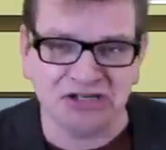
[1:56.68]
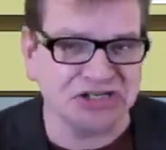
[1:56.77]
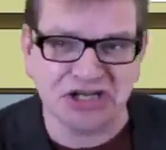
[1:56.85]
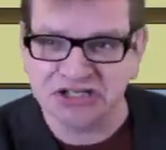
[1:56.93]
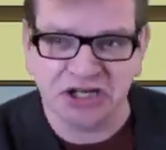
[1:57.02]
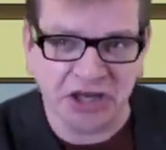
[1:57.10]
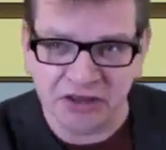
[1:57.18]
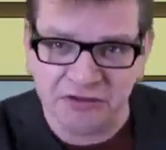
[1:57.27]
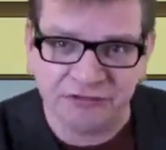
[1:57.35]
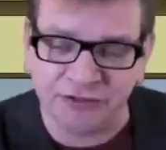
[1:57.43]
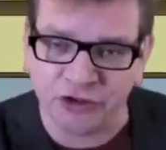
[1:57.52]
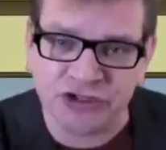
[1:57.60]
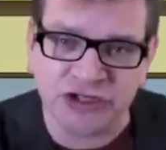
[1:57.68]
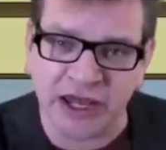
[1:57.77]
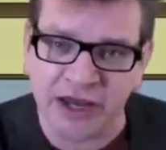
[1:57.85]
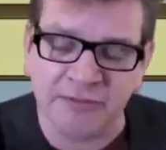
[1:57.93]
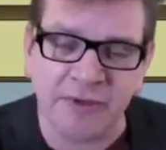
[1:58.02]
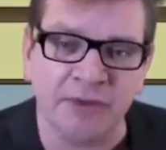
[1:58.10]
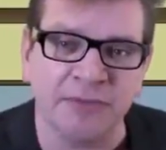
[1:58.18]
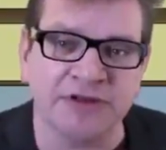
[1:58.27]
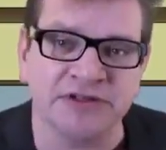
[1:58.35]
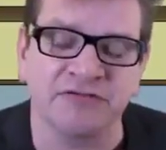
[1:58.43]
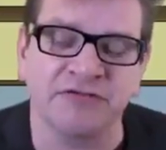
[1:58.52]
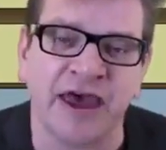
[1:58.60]
isn't in the first 8
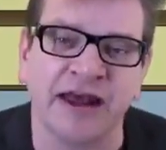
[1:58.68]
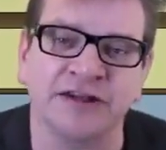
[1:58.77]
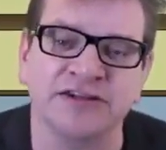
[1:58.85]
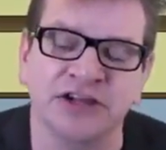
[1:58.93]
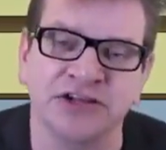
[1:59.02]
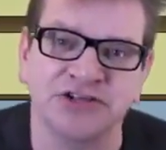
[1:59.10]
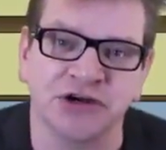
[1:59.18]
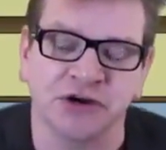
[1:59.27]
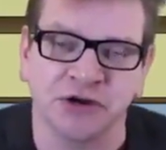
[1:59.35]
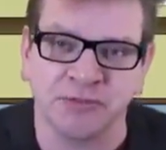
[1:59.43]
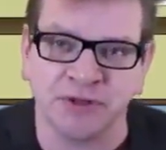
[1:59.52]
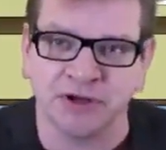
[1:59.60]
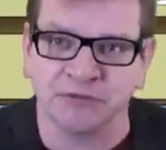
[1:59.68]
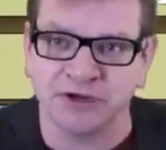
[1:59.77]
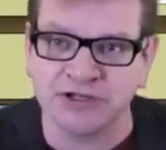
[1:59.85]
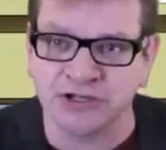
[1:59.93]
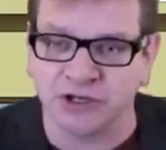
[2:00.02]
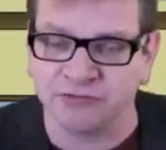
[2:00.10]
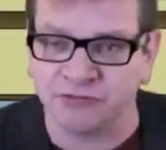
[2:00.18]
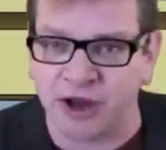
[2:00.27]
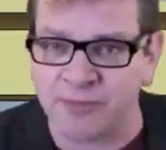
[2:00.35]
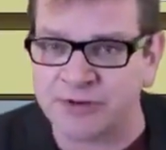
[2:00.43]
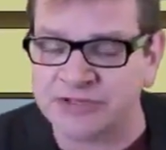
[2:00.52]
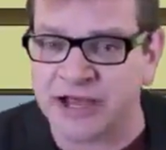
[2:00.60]
amendments. In fact, it's considered to be a reserved
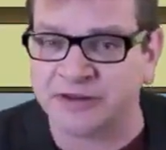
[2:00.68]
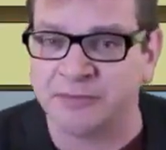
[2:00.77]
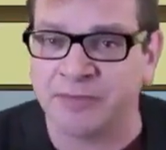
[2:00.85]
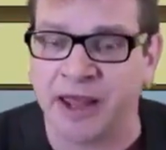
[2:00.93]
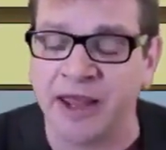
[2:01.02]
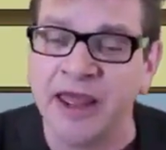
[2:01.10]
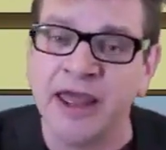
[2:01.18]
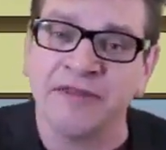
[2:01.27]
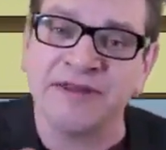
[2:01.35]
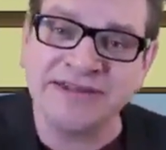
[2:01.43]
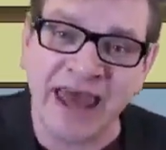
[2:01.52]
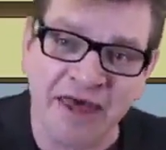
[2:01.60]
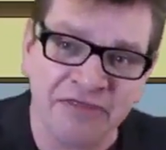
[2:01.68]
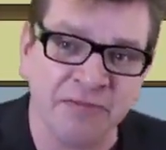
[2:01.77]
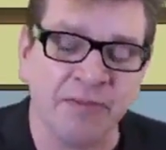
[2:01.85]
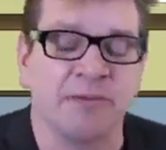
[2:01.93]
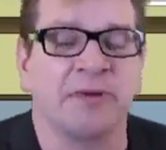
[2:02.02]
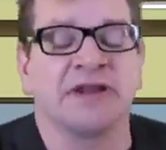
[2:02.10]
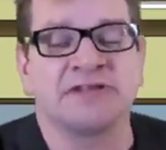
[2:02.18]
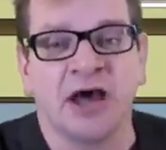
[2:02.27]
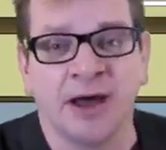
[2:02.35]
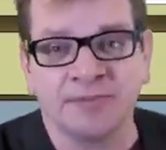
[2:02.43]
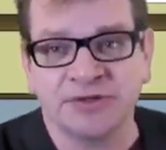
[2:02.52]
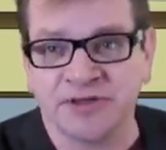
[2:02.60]
right protected by the 10th Amendment. It's up